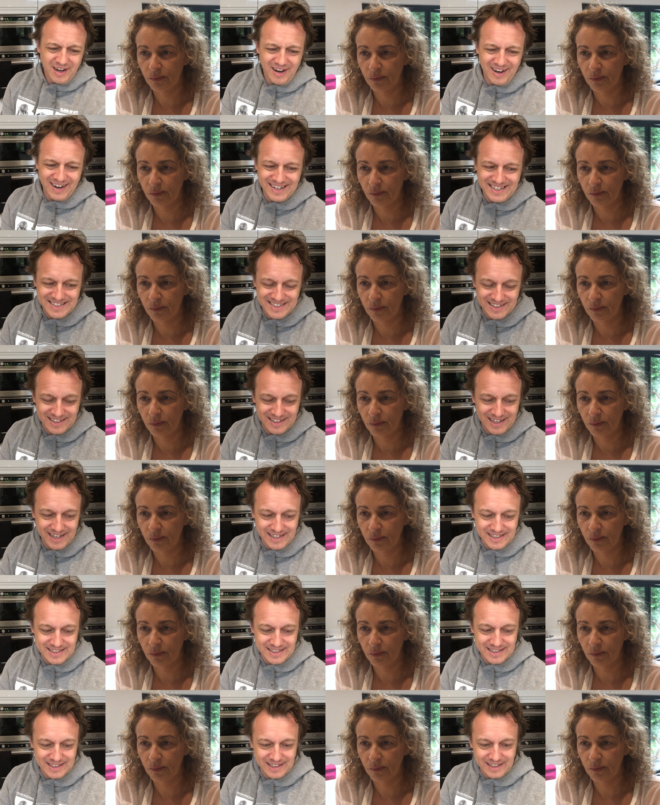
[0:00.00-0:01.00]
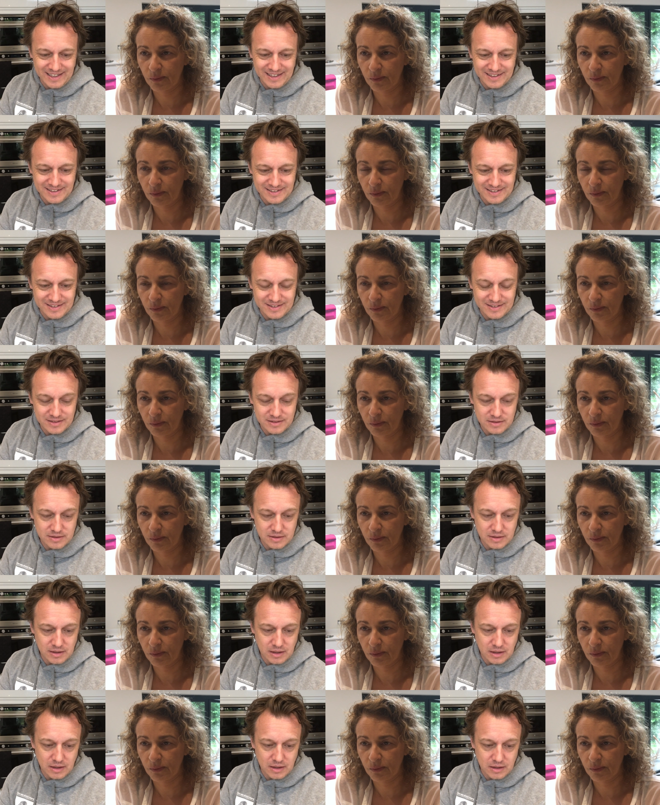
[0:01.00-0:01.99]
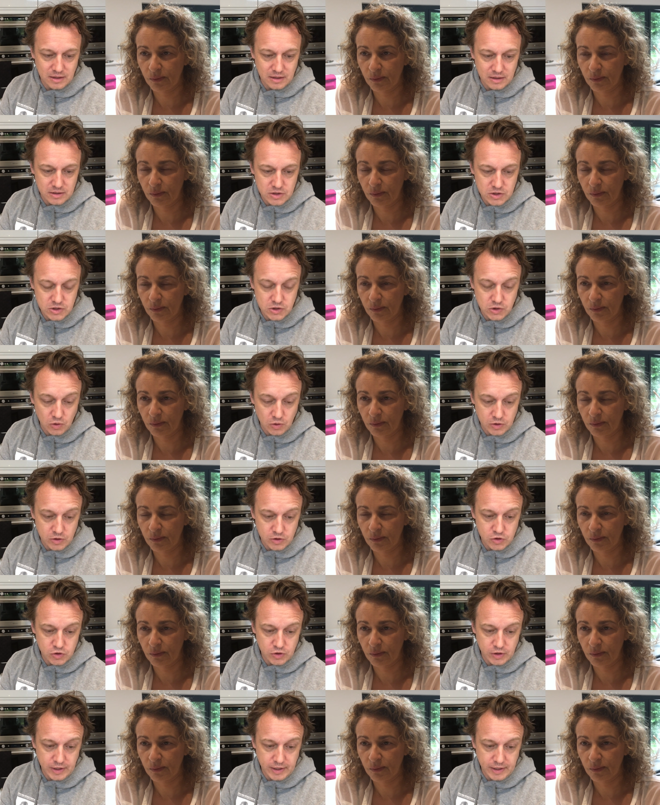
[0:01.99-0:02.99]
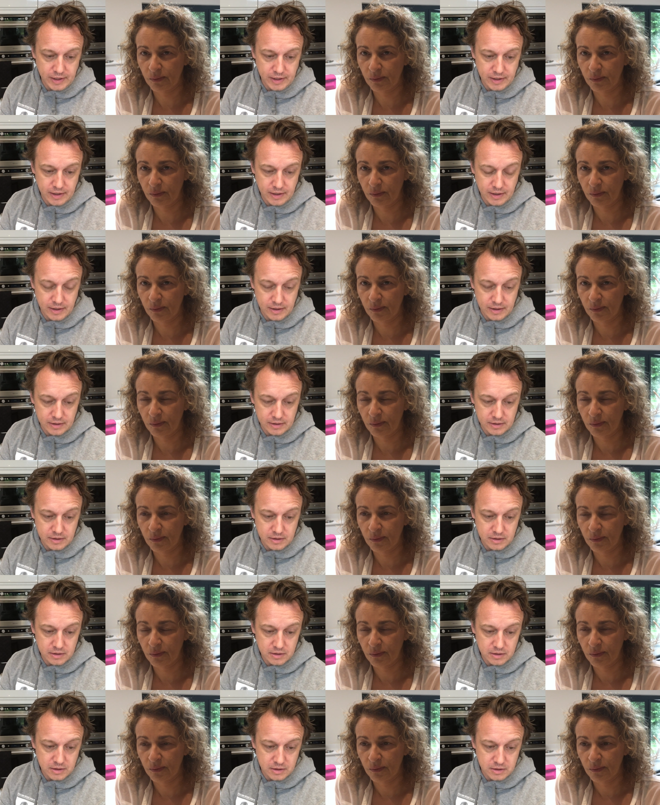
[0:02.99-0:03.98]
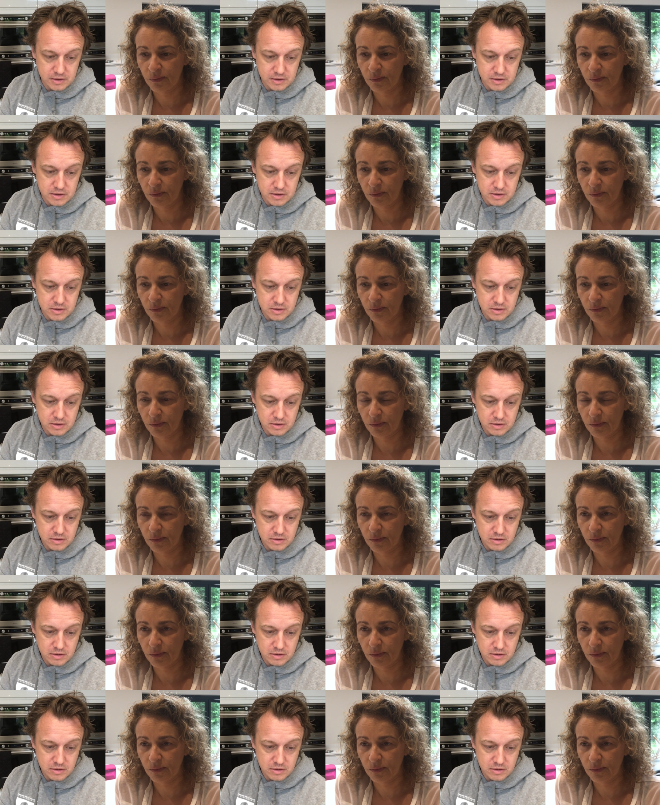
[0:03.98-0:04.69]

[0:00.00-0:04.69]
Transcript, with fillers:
Speaker 1: isolating and uh, solitary and as